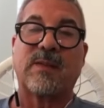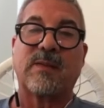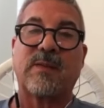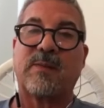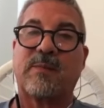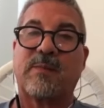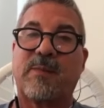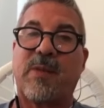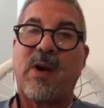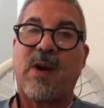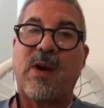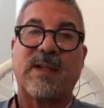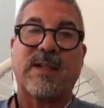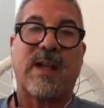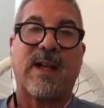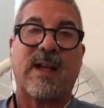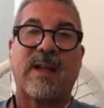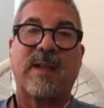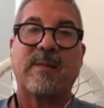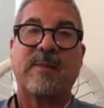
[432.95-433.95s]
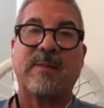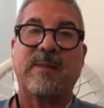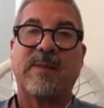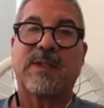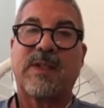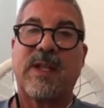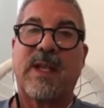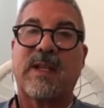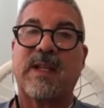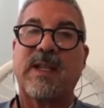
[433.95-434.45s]
We were part time.
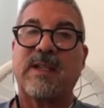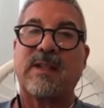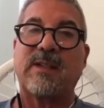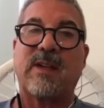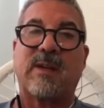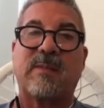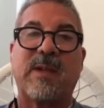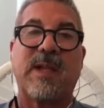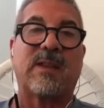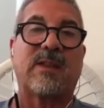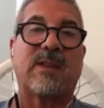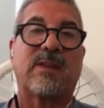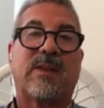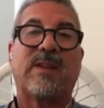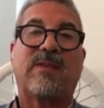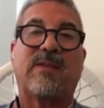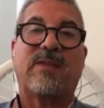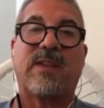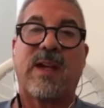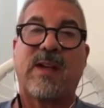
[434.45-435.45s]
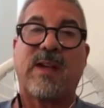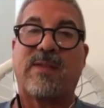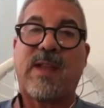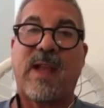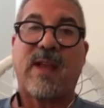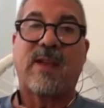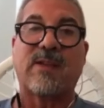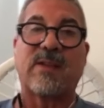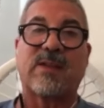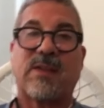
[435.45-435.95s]
Second year I made thirty five
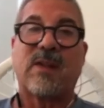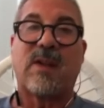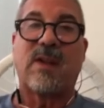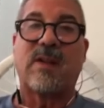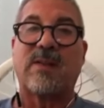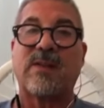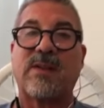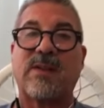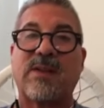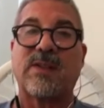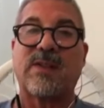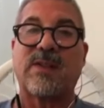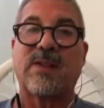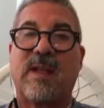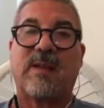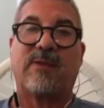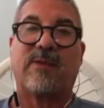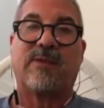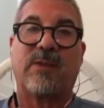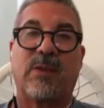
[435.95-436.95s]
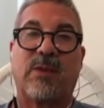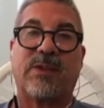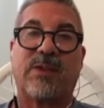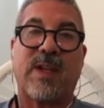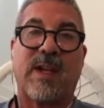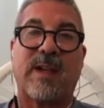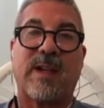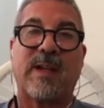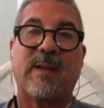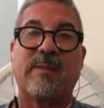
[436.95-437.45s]
thousand dollars full
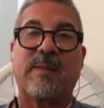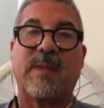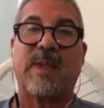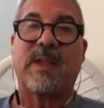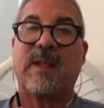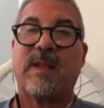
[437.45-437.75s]
time.